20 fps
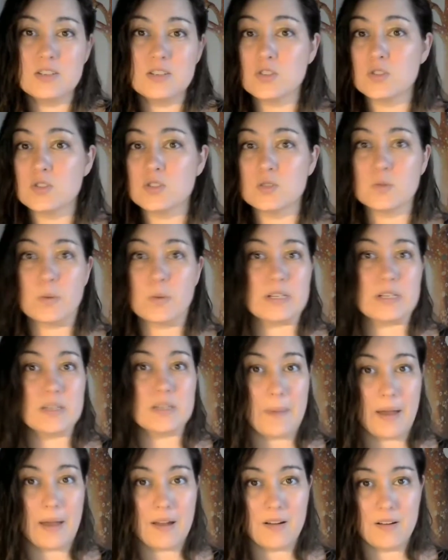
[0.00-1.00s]
just switch
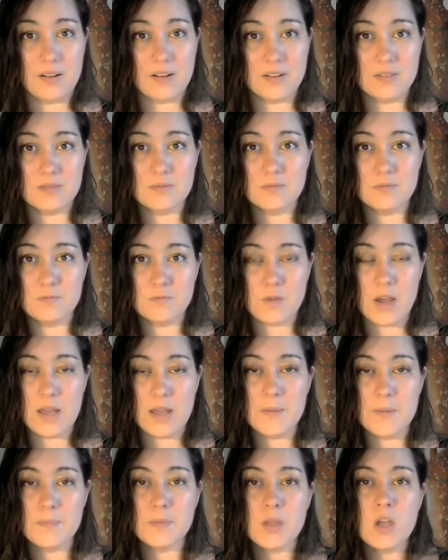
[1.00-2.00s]
it back on.
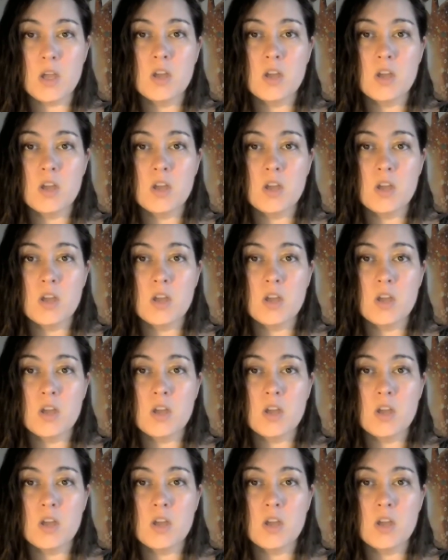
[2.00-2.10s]
Right?